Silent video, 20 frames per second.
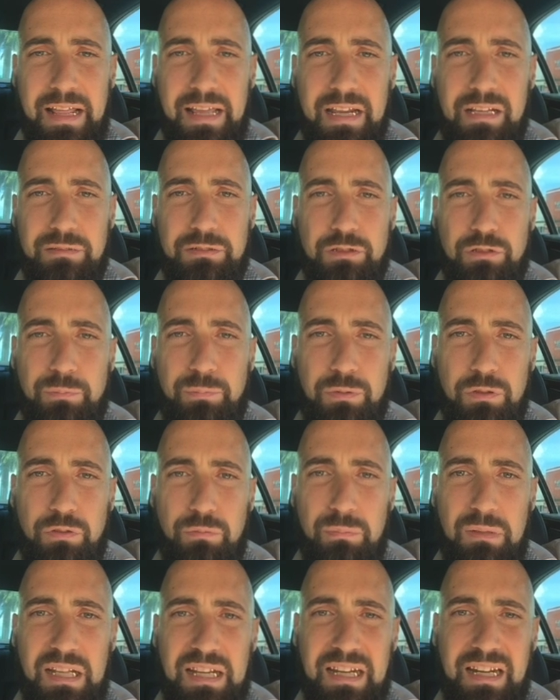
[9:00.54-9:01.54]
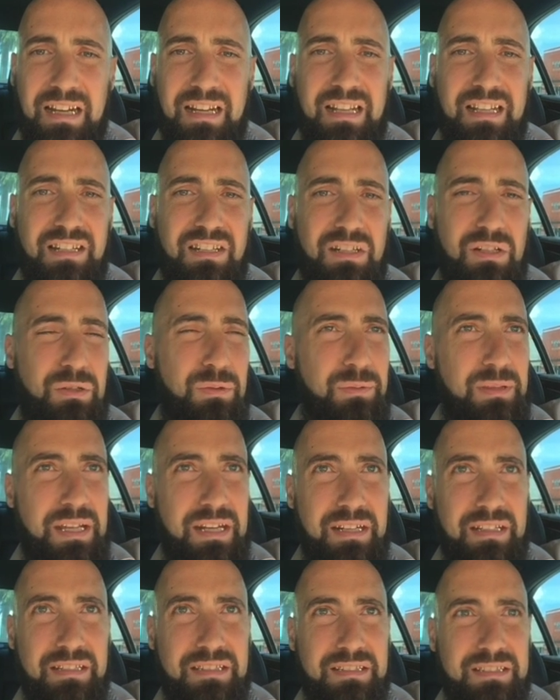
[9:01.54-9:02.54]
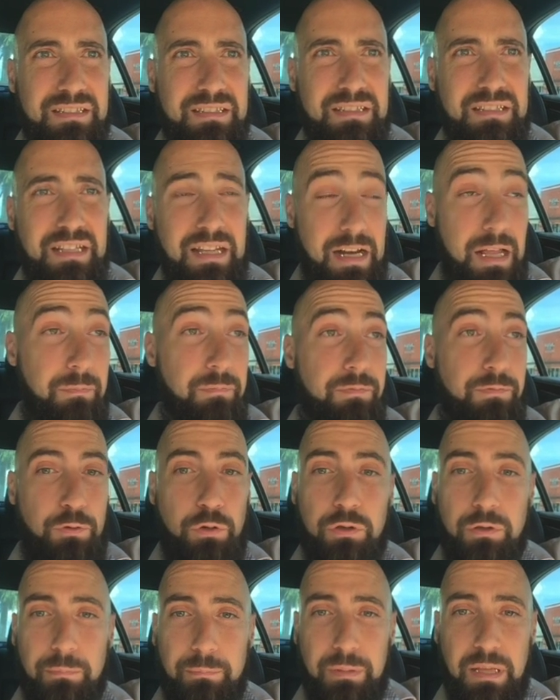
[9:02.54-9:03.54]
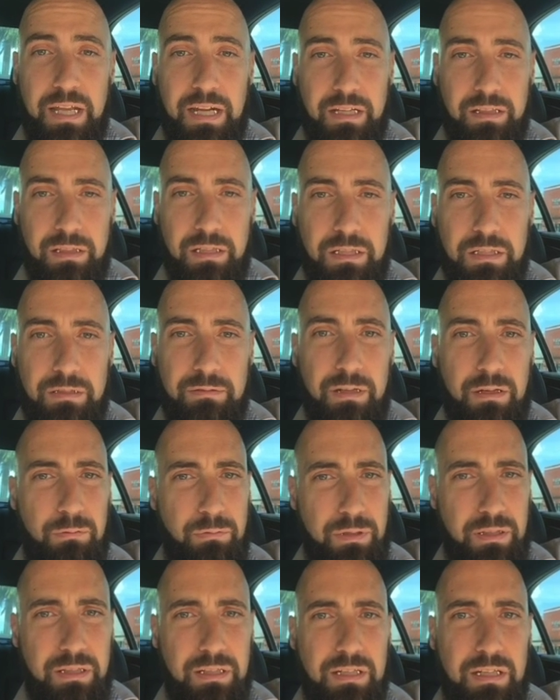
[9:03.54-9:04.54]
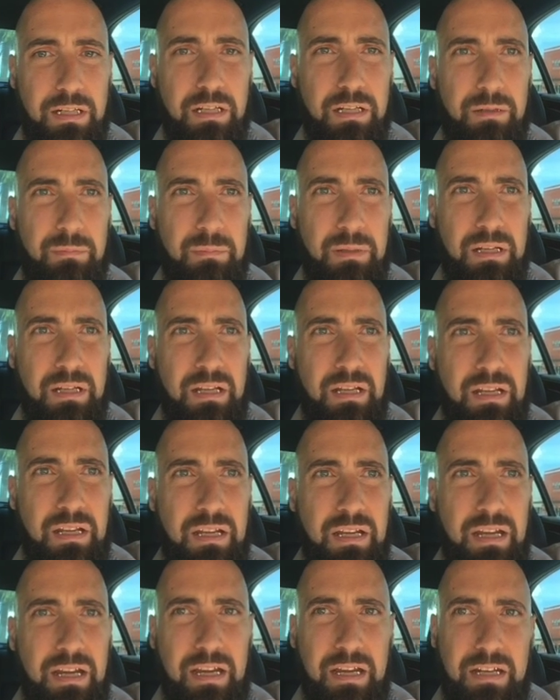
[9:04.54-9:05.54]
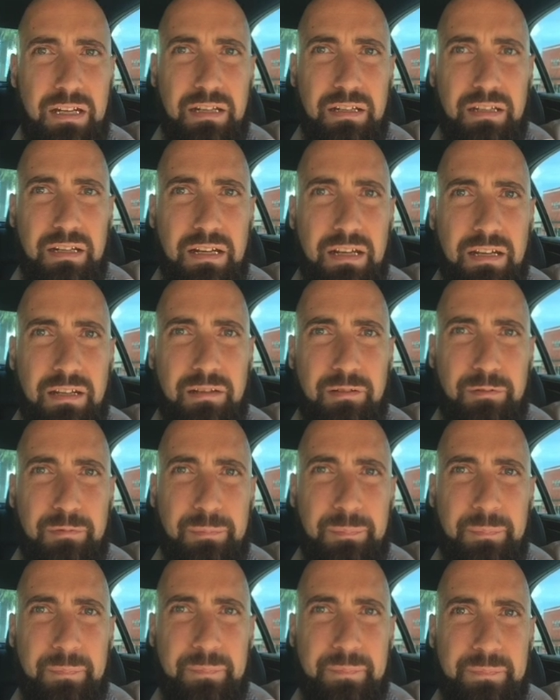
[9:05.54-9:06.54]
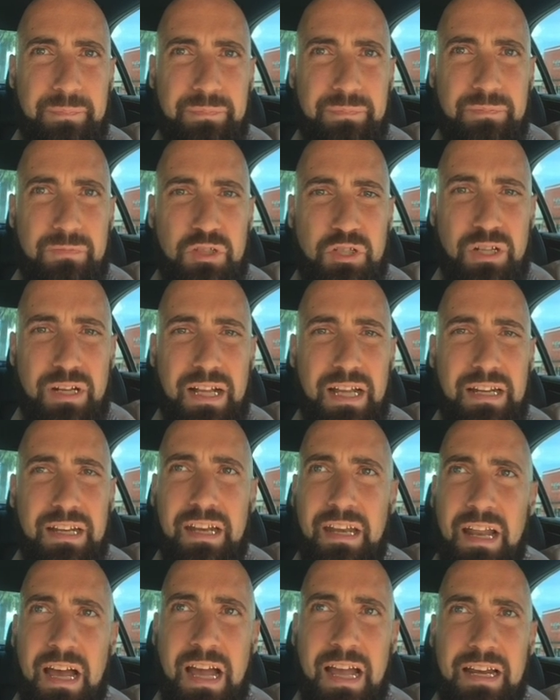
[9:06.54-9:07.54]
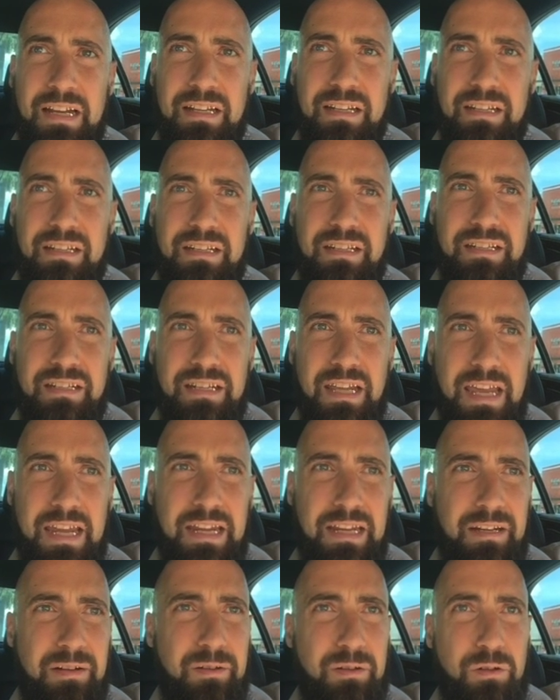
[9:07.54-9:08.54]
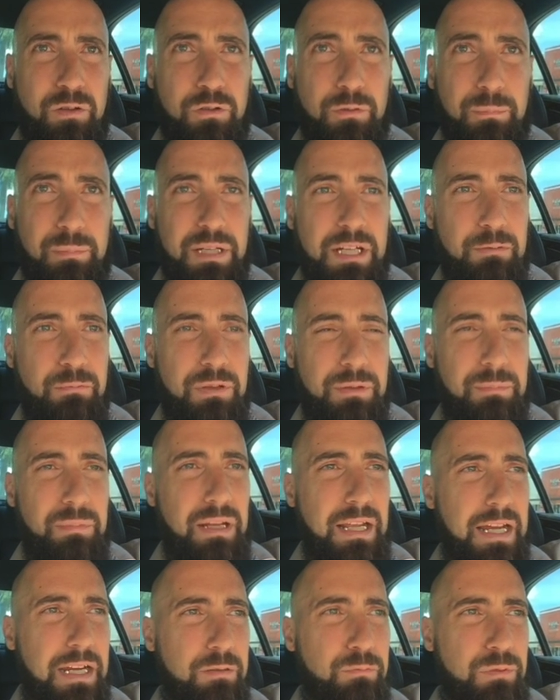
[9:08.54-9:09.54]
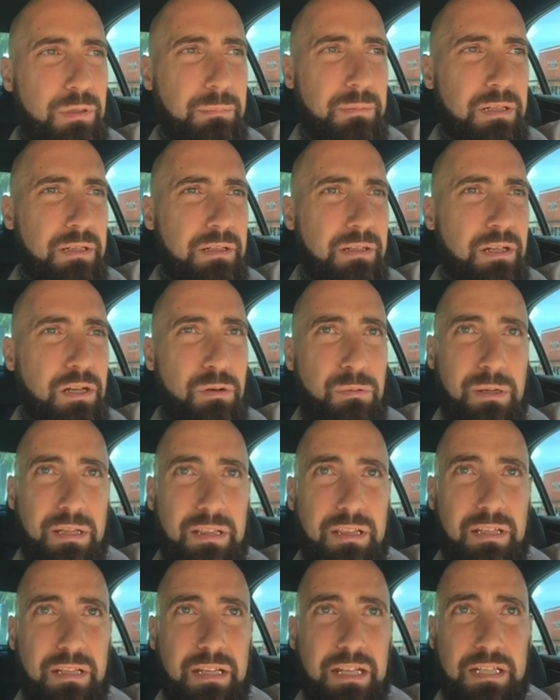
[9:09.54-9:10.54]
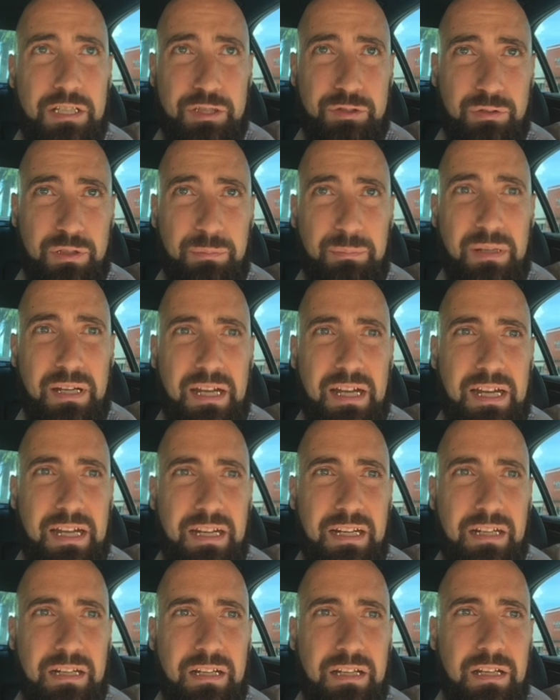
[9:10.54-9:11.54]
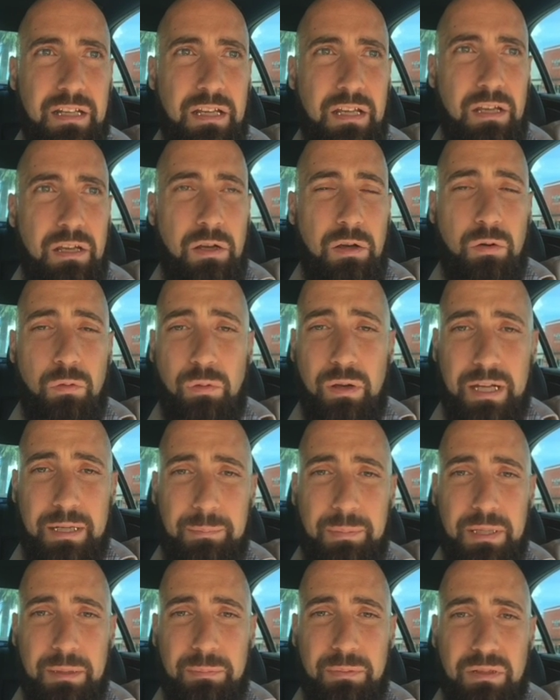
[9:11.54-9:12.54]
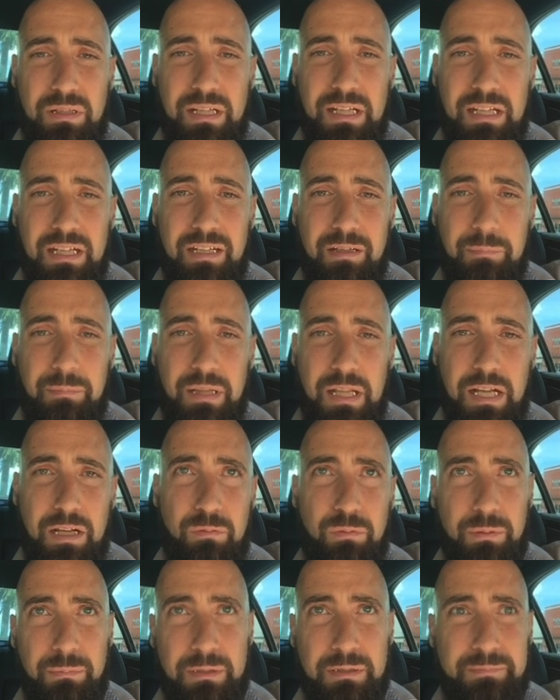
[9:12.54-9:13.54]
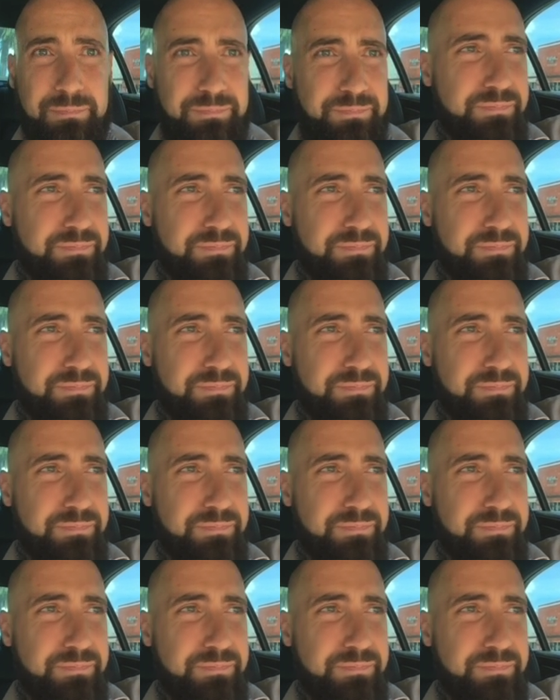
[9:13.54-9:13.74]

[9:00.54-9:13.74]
I am so pro-black, and I know that and I'm for black love. I really am. And should I not date or be with black women, knowing the history behind white people and black women?